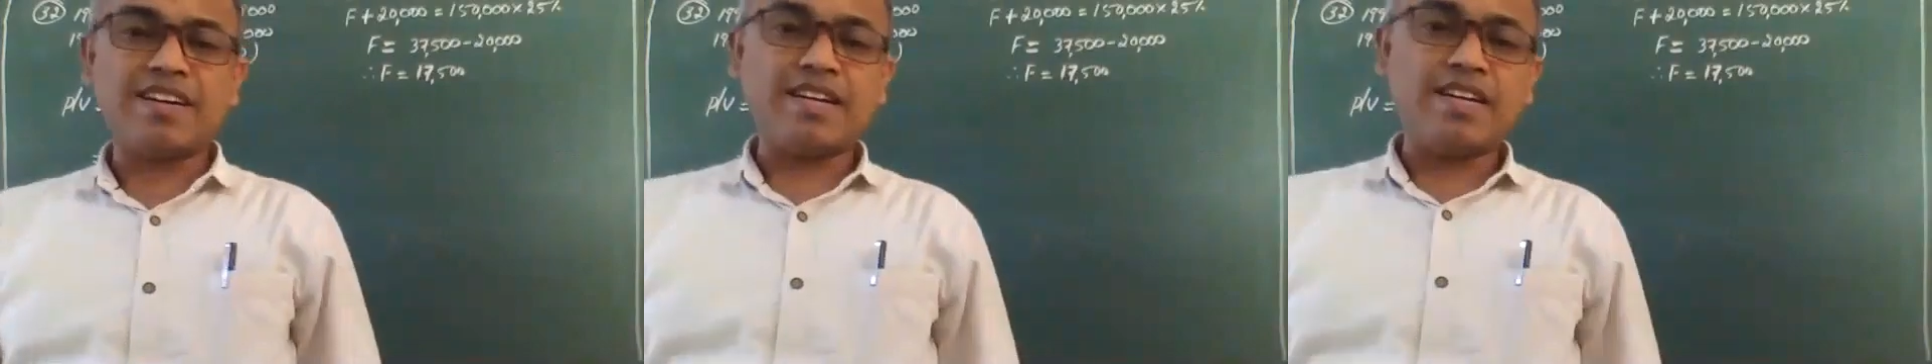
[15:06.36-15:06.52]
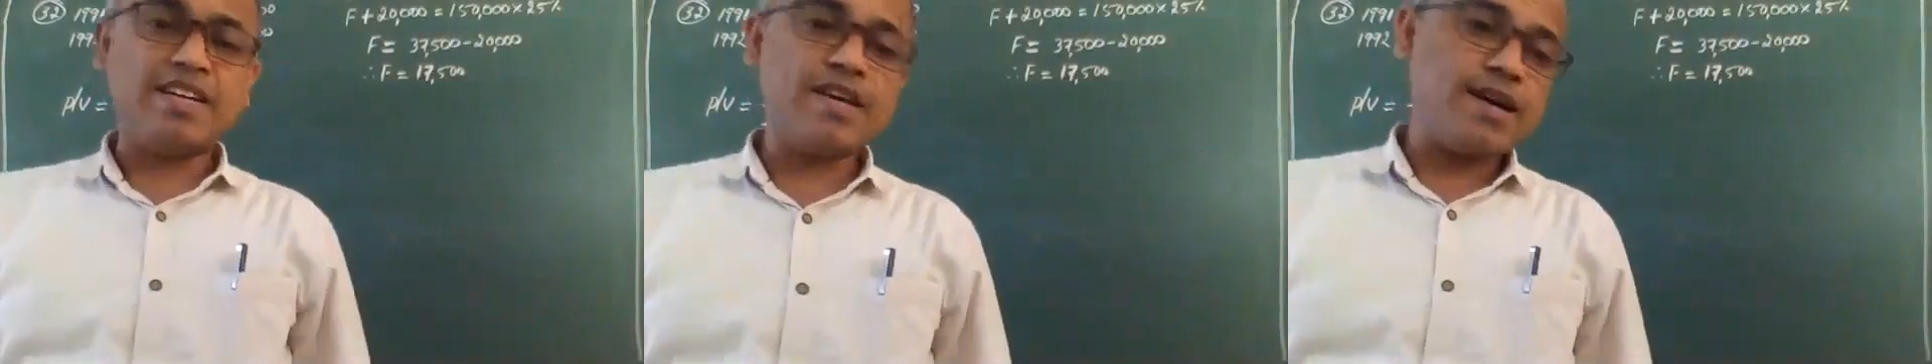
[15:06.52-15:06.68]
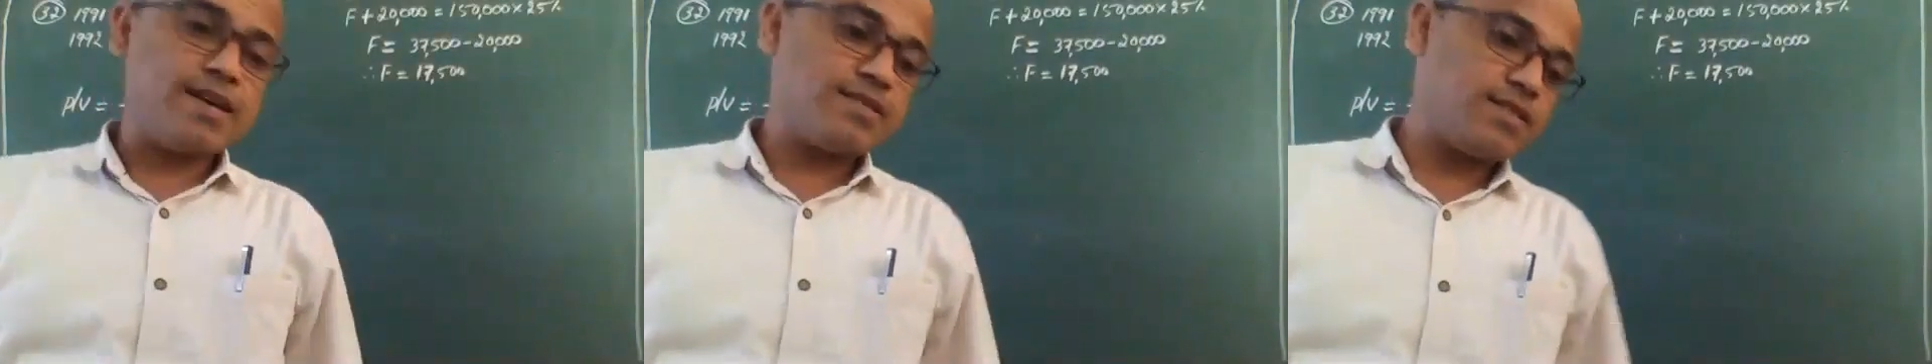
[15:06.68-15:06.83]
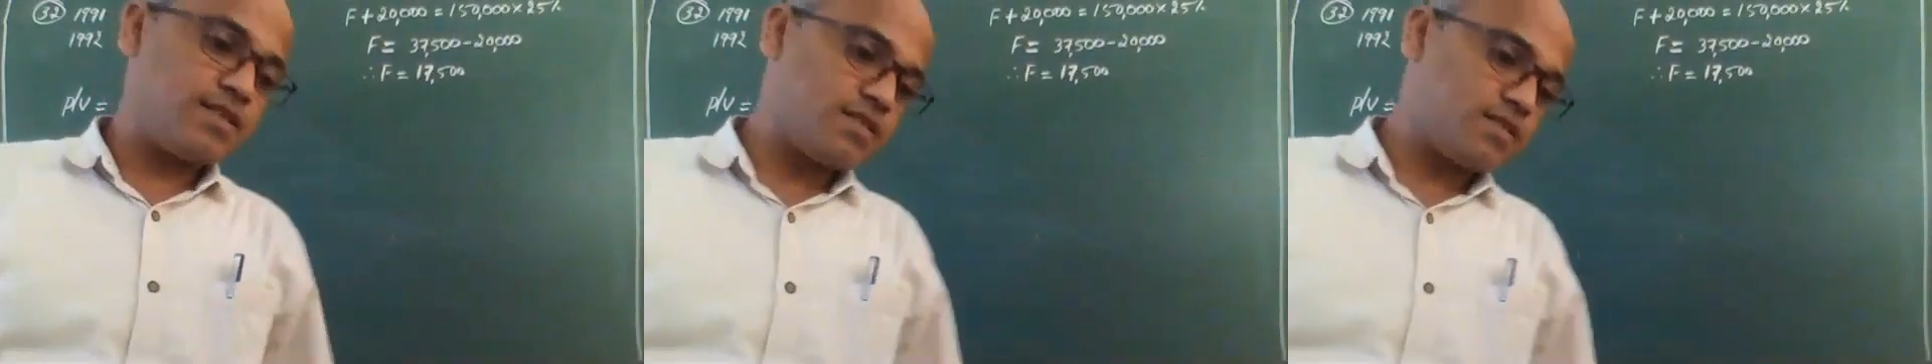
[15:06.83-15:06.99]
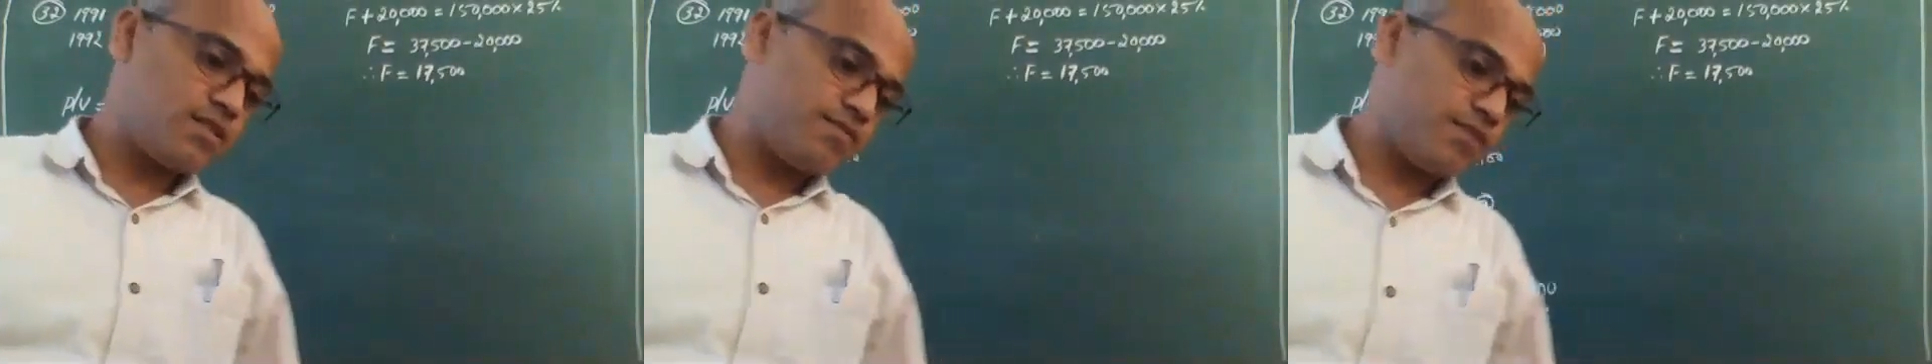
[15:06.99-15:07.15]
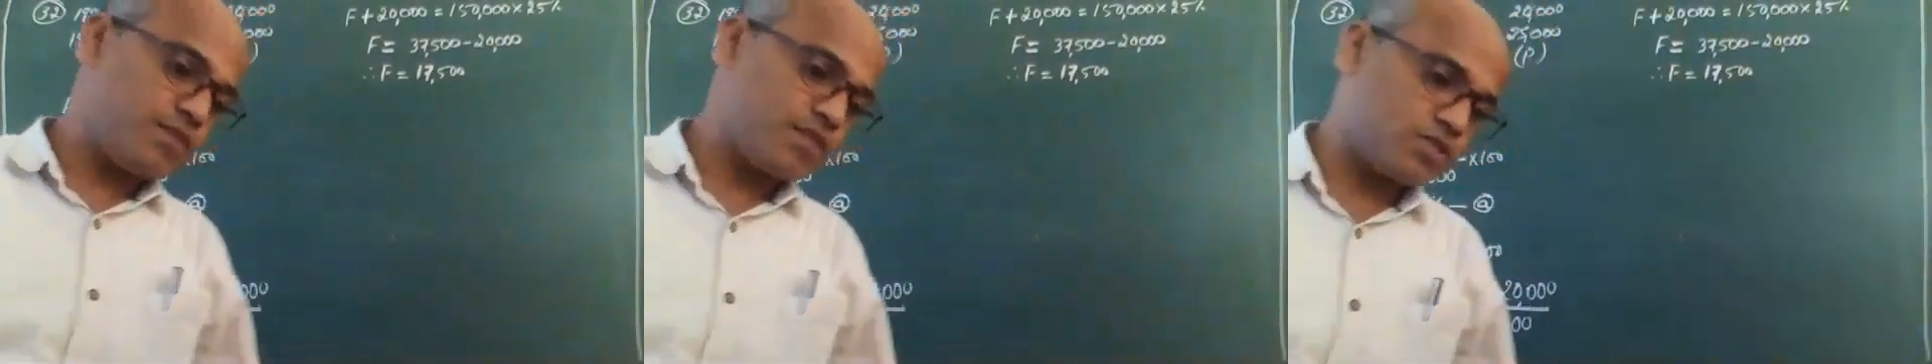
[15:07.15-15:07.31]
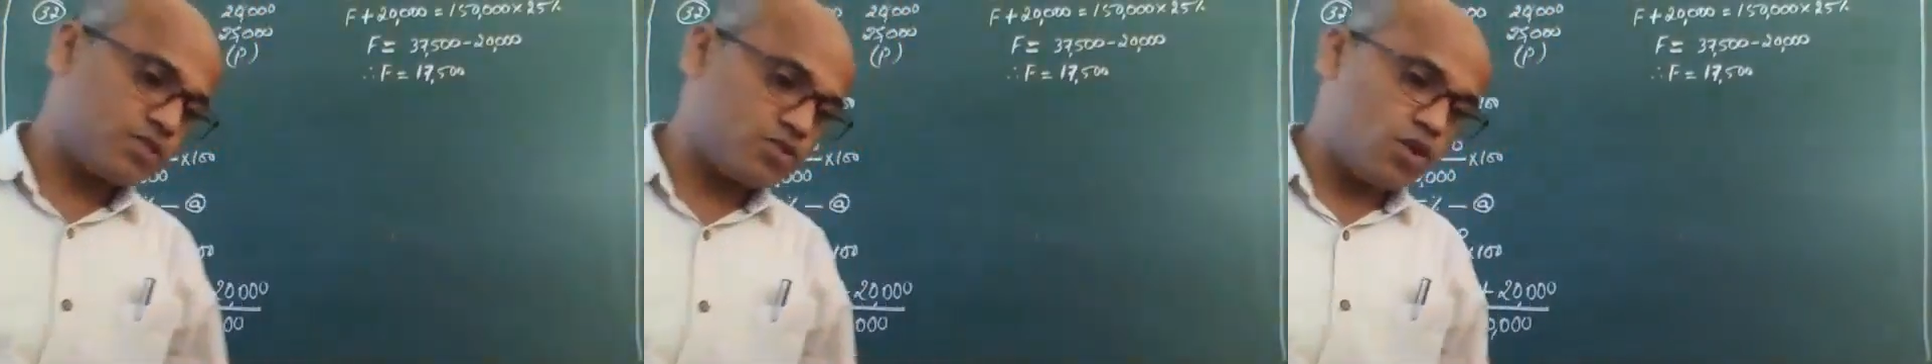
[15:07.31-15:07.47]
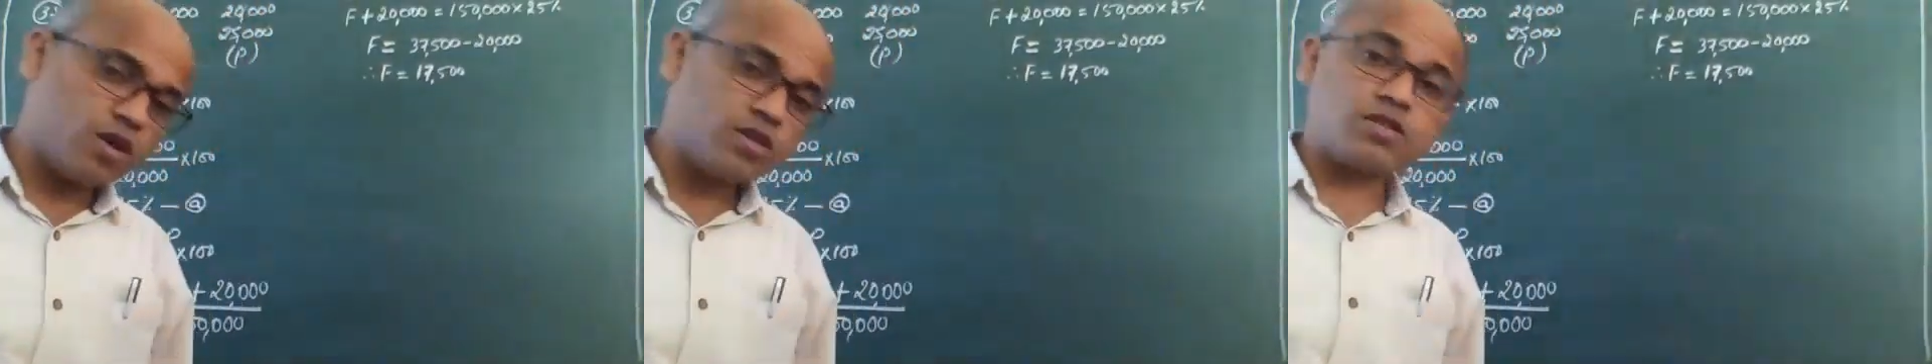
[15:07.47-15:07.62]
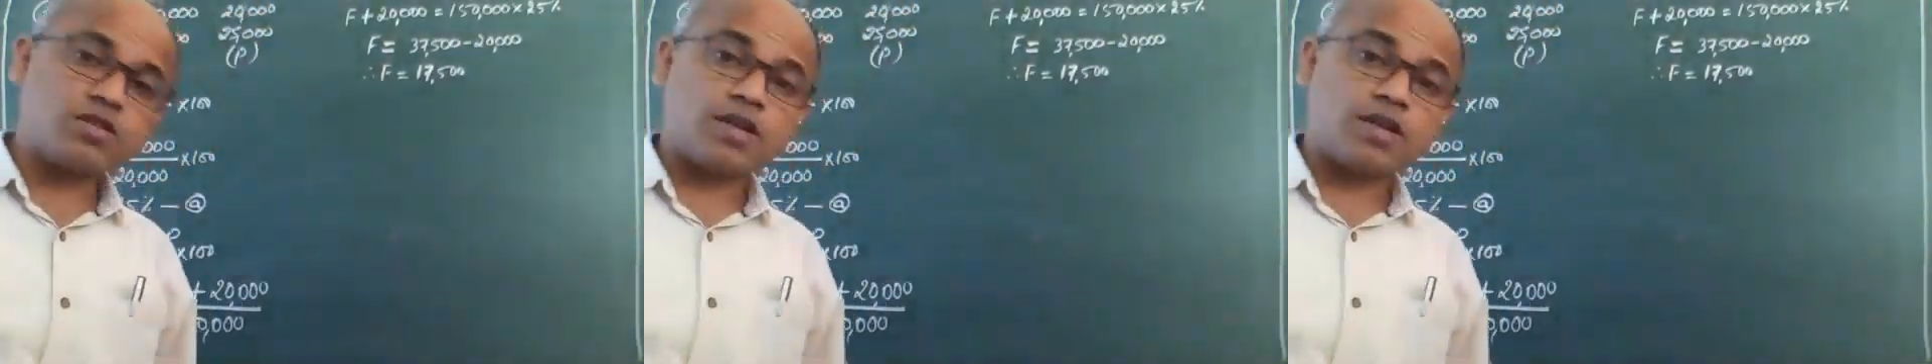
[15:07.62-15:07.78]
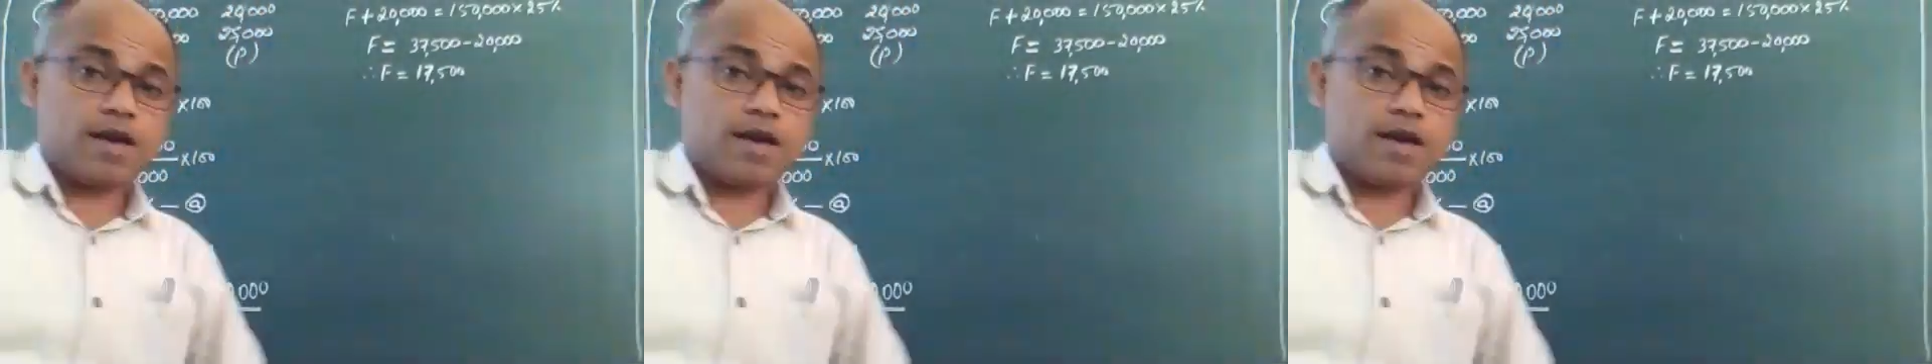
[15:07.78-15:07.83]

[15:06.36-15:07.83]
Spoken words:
did he ask us the fixed cost?